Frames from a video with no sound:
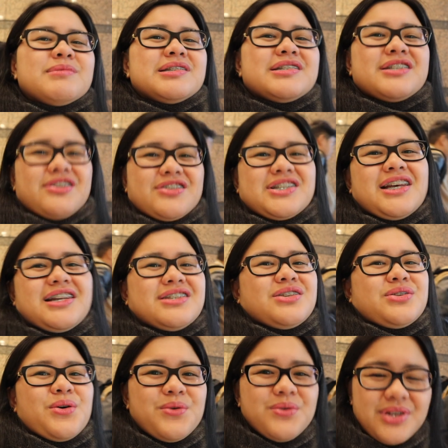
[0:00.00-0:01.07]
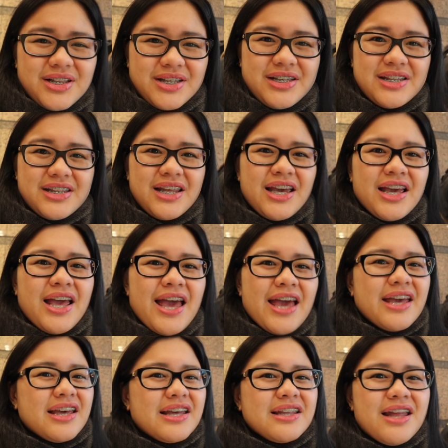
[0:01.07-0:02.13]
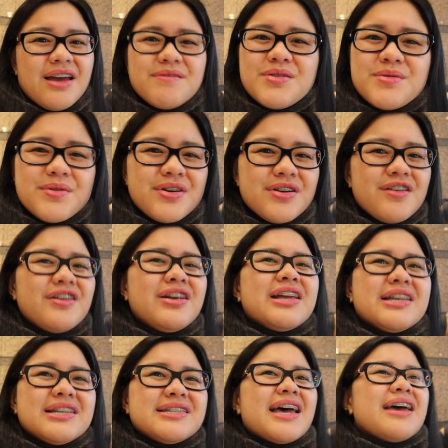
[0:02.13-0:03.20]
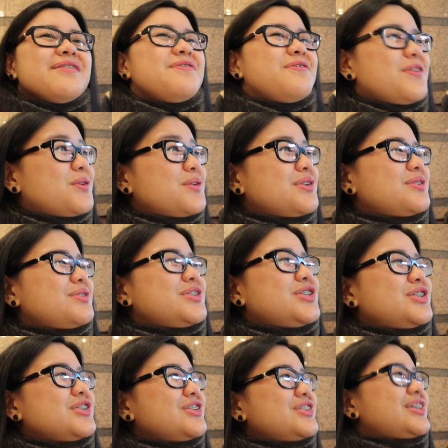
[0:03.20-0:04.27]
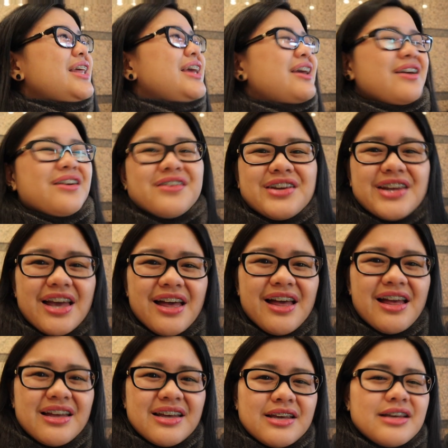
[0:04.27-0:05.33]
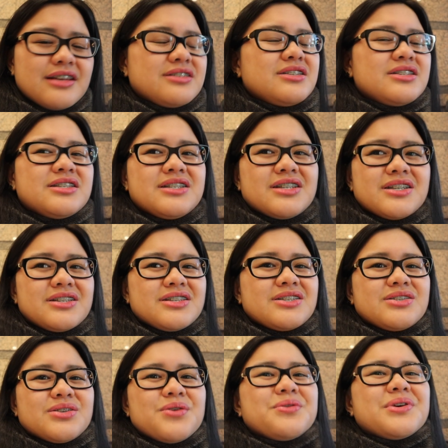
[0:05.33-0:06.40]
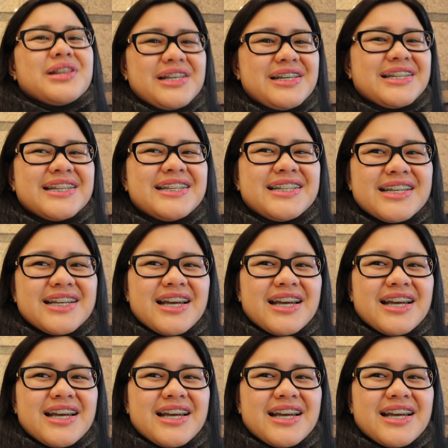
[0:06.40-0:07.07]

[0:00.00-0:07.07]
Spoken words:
I mean, seriously, it's so clean, and everywhere is a photo shoot area. It's just so clean.